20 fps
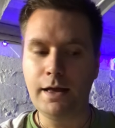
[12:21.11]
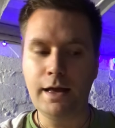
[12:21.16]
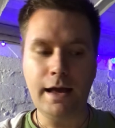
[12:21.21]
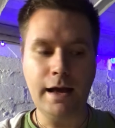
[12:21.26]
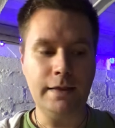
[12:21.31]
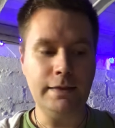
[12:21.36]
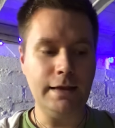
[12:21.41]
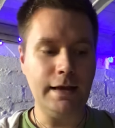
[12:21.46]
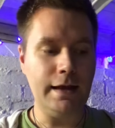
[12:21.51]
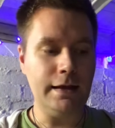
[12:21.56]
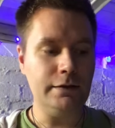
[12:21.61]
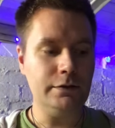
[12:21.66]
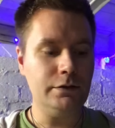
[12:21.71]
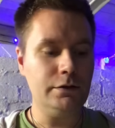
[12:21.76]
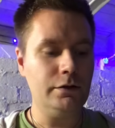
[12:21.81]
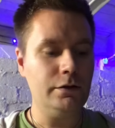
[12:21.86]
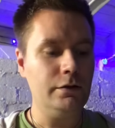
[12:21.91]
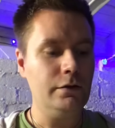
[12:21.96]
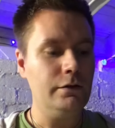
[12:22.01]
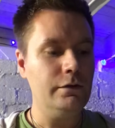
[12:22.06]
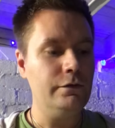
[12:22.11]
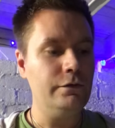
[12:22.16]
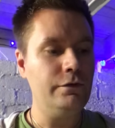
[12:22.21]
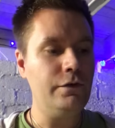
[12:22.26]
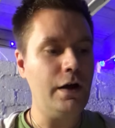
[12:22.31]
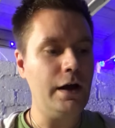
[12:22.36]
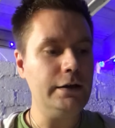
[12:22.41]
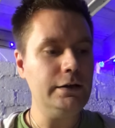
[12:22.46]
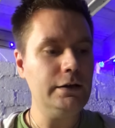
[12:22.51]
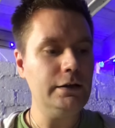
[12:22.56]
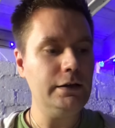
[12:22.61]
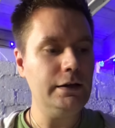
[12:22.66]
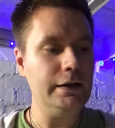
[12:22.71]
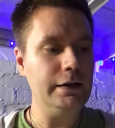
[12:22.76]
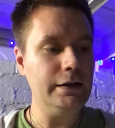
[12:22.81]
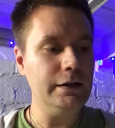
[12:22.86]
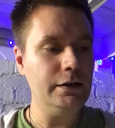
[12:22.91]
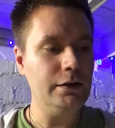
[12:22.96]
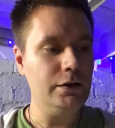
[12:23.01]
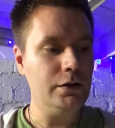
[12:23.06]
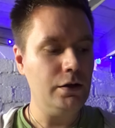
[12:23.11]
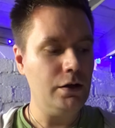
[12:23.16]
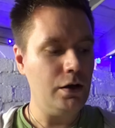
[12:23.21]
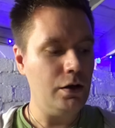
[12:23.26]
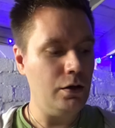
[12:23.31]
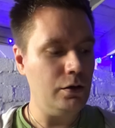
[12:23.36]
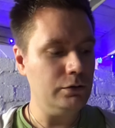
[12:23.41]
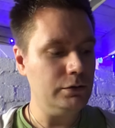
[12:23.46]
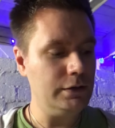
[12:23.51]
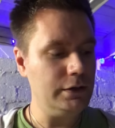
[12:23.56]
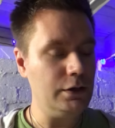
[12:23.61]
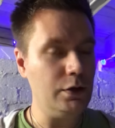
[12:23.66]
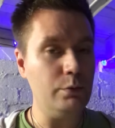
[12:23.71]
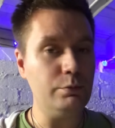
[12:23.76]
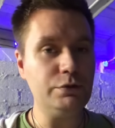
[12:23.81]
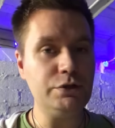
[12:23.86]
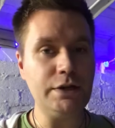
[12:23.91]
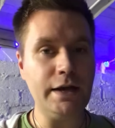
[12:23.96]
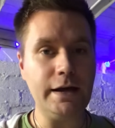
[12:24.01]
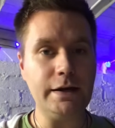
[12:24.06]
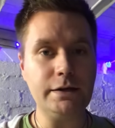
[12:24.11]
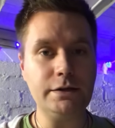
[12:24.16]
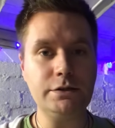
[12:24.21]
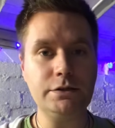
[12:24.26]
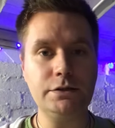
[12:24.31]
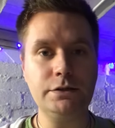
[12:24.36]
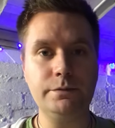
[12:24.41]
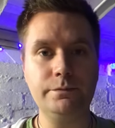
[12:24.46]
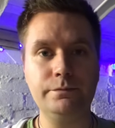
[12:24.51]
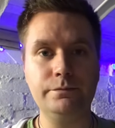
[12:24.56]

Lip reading: And then finally, hold the object